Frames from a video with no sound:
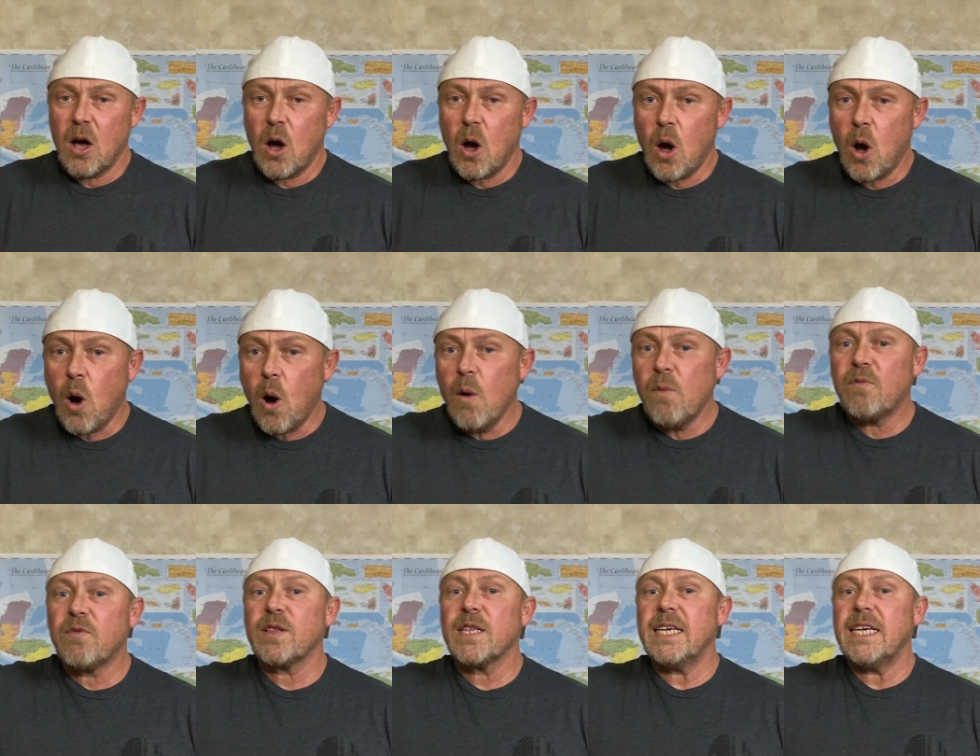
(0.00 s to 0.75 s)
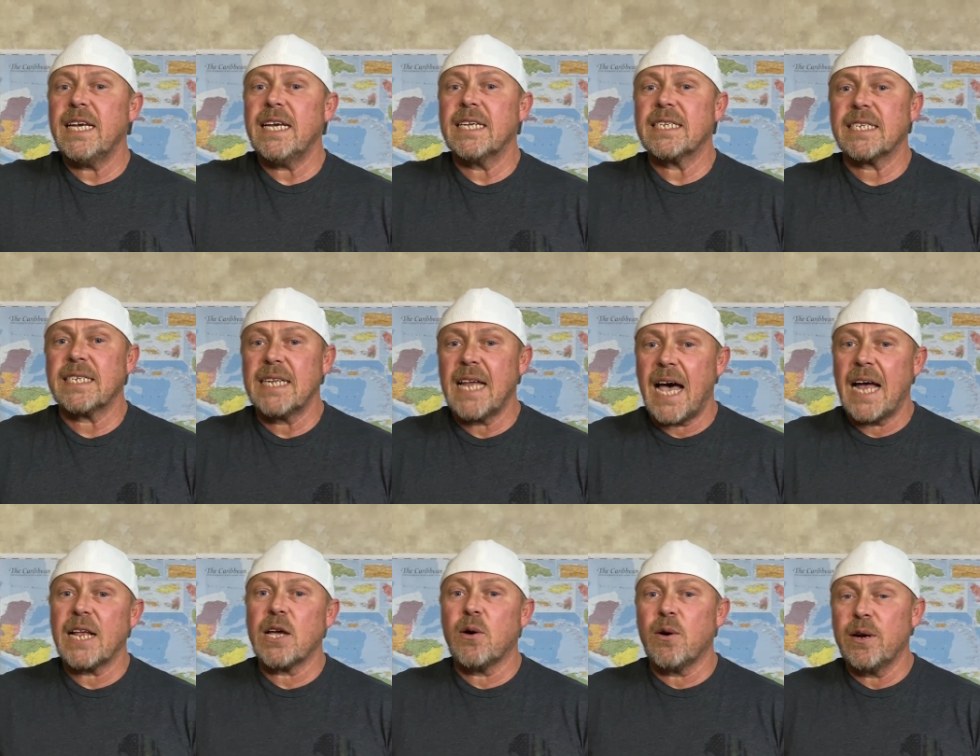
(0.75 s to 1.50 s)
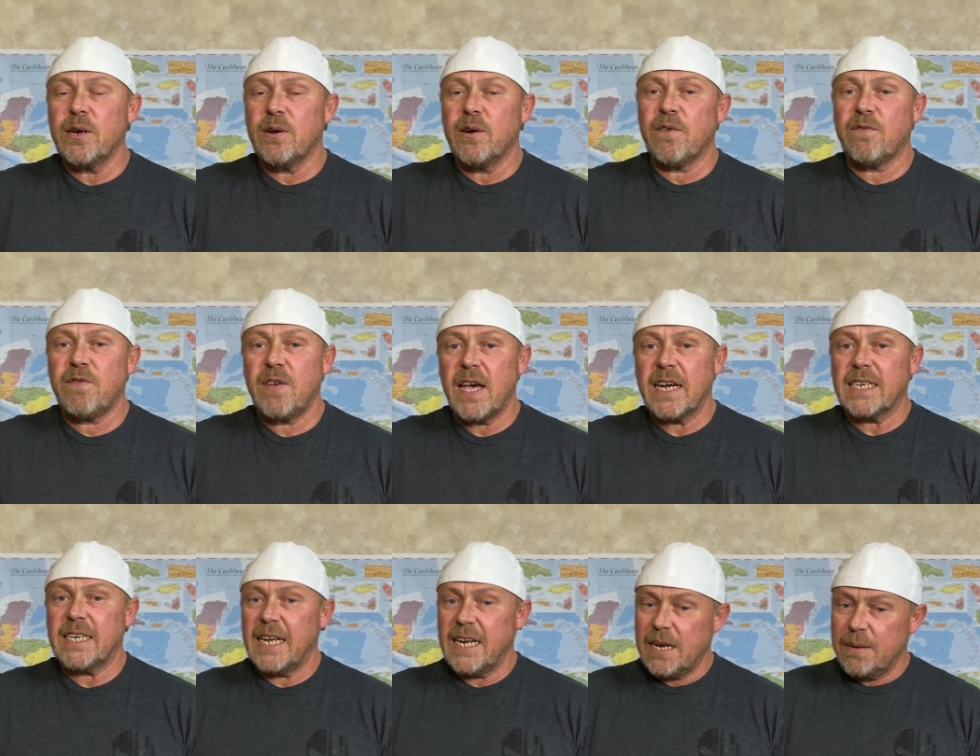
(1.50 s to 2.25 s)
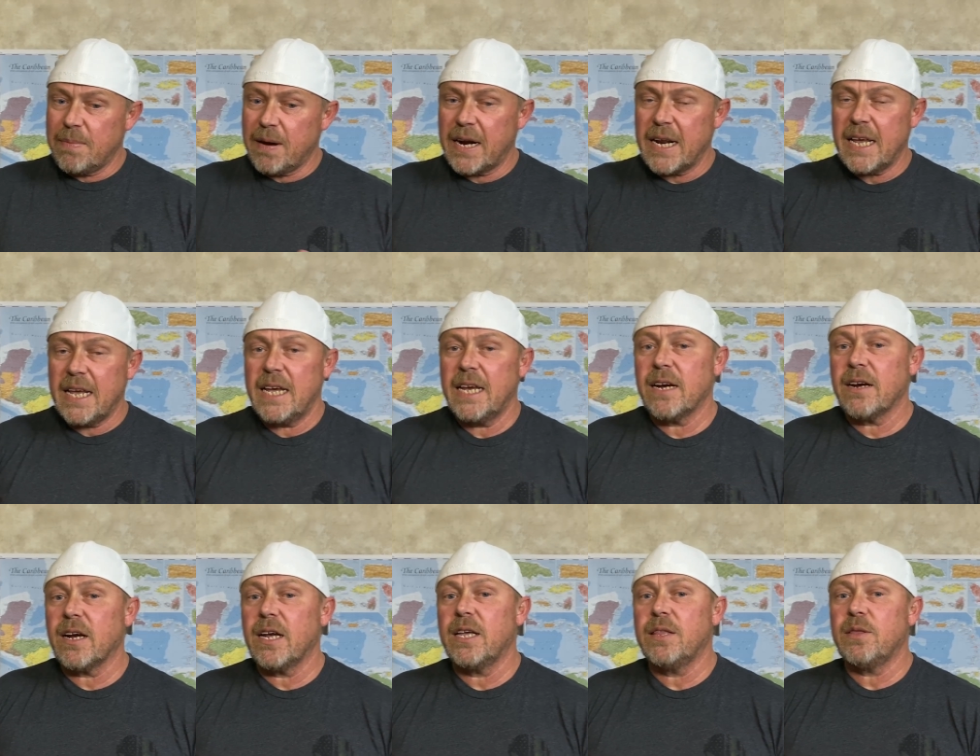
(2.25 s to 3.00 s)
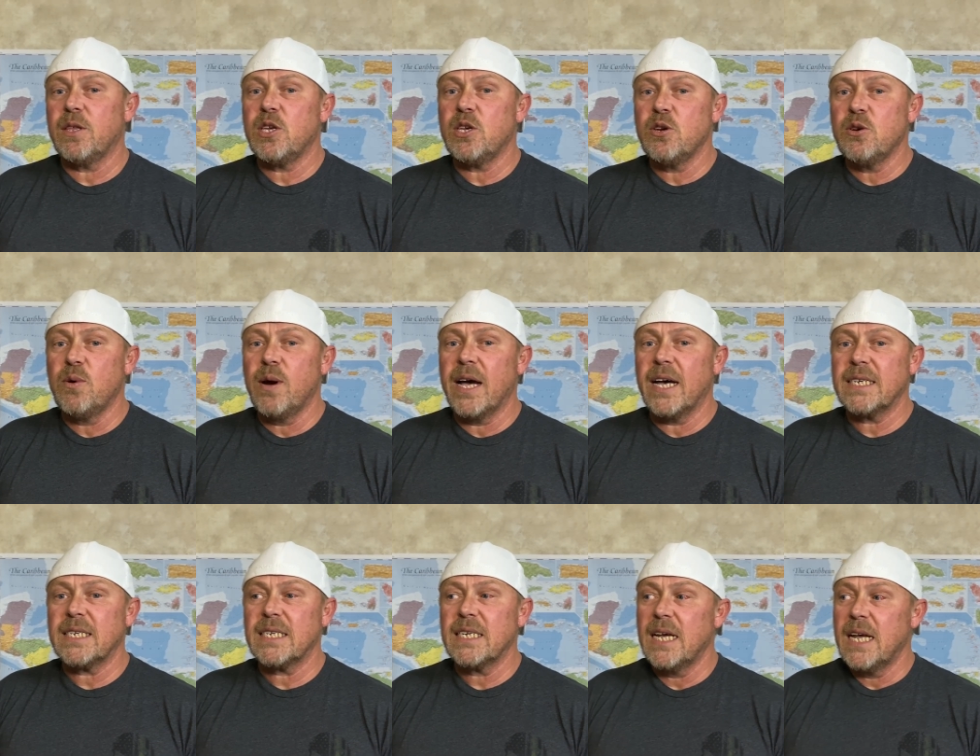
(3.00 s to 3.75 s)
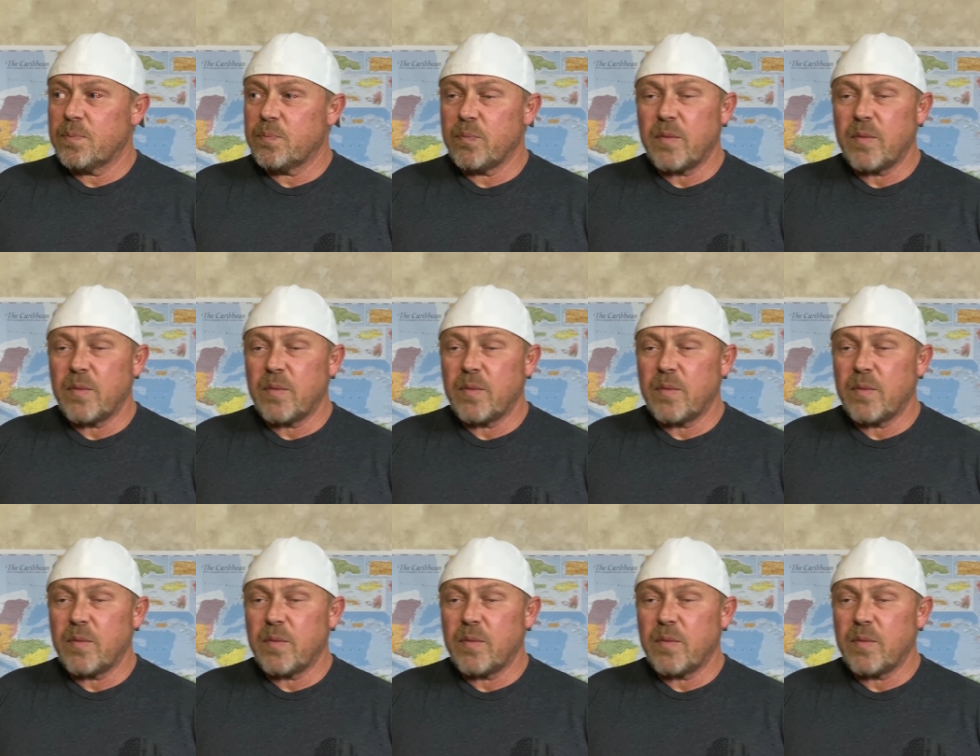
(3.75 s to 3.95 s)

hopefully it's not going to affect anybody here in the U.S